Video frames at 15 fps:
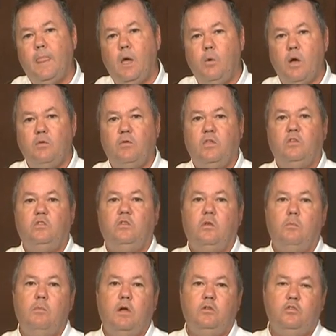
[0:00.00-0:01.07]
However, this is
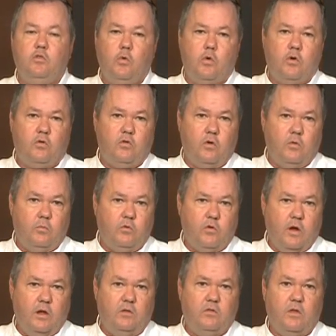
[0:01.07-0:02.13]
a much shorter term
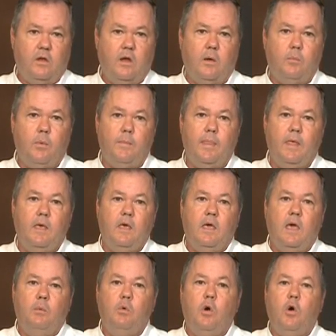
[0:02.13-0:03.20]
trade setup
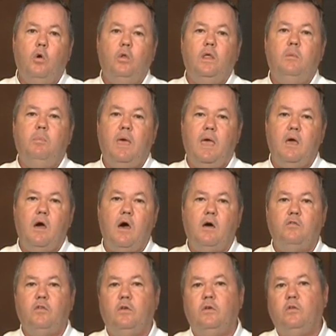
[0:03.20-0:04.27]
and will only pay
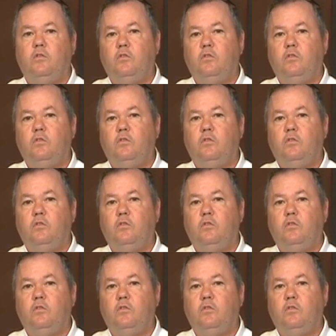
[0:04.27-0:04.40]
off under